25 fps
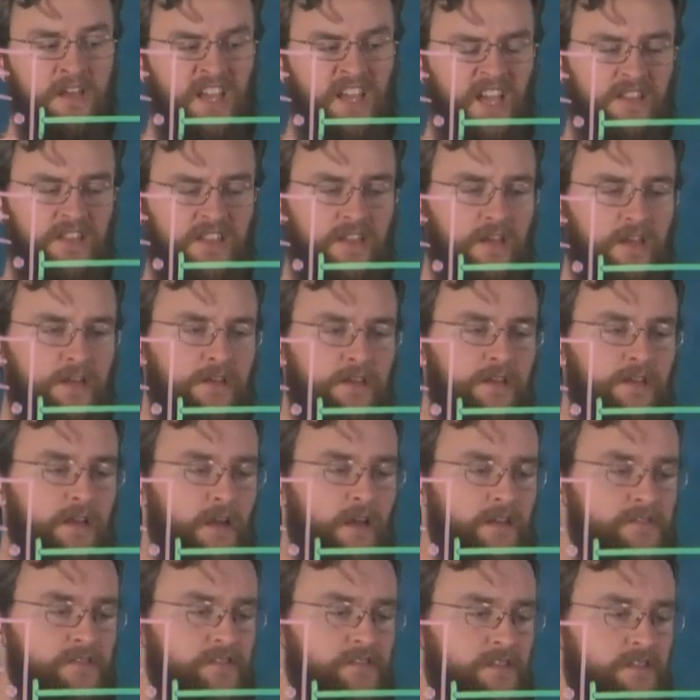and then
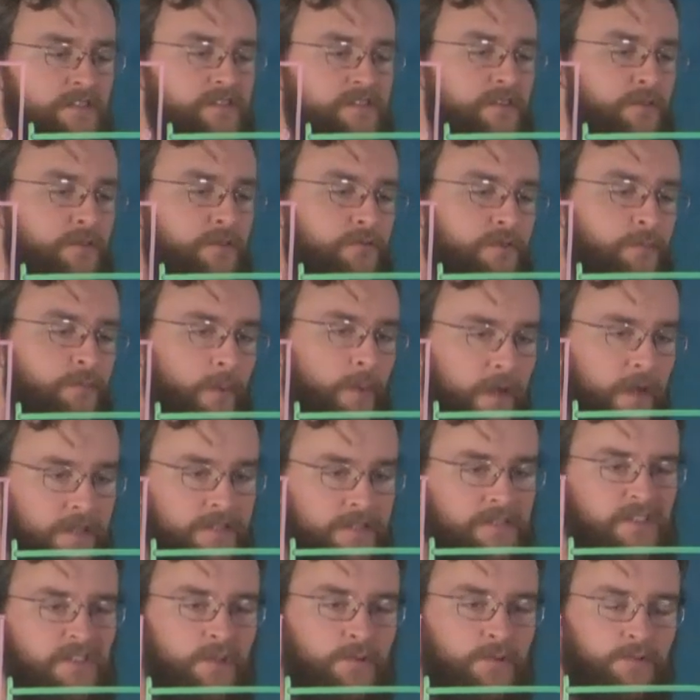63
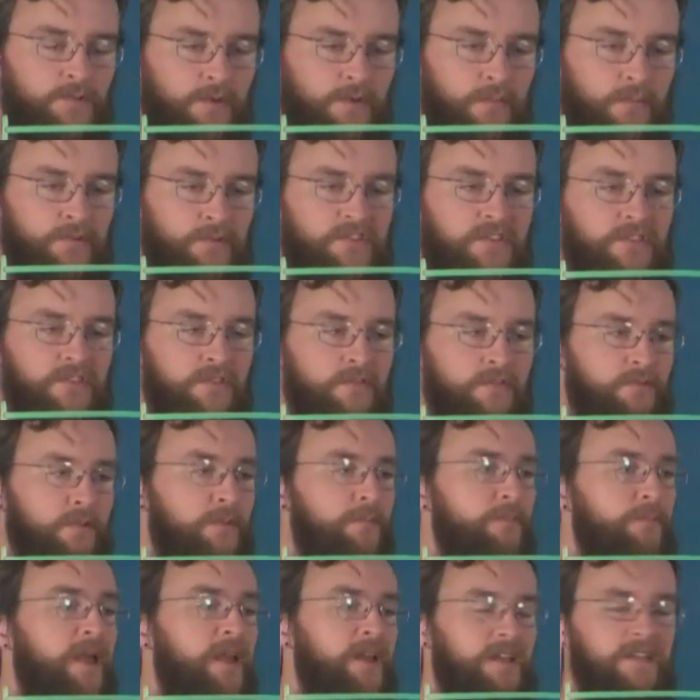minus D would represent the
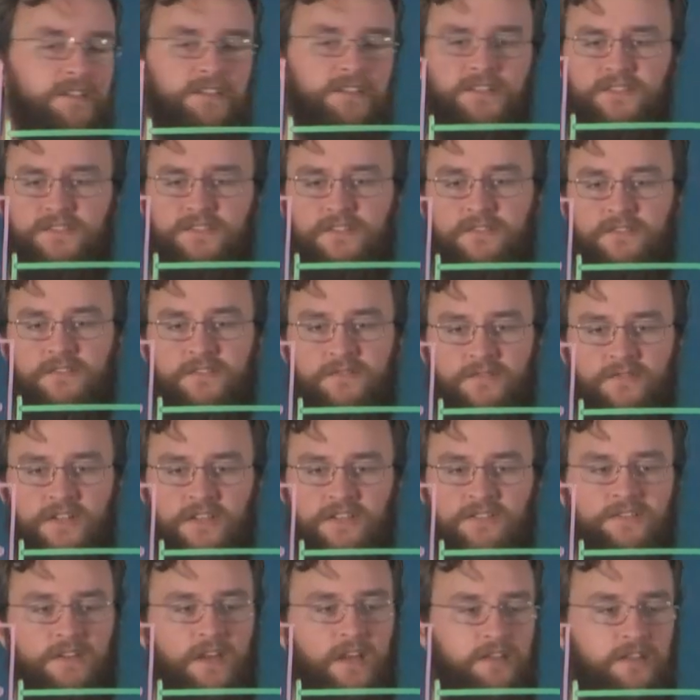remaining distance
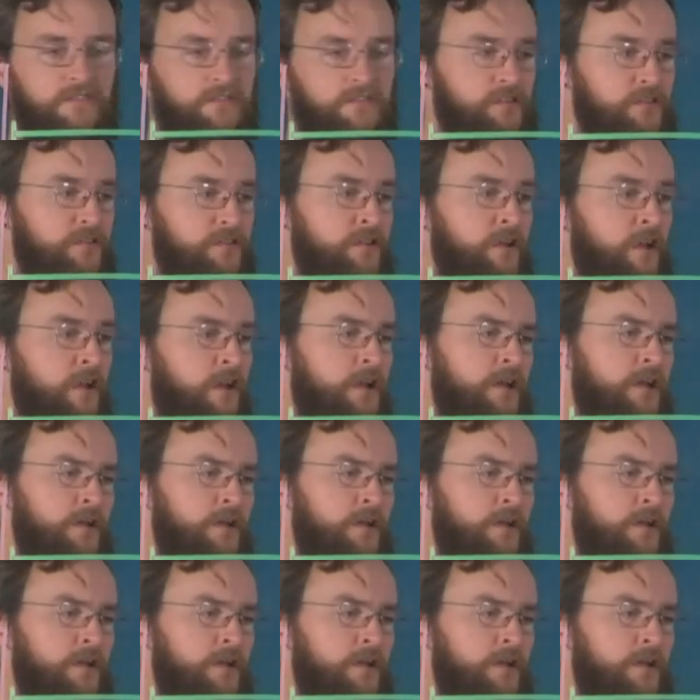Vanessa has to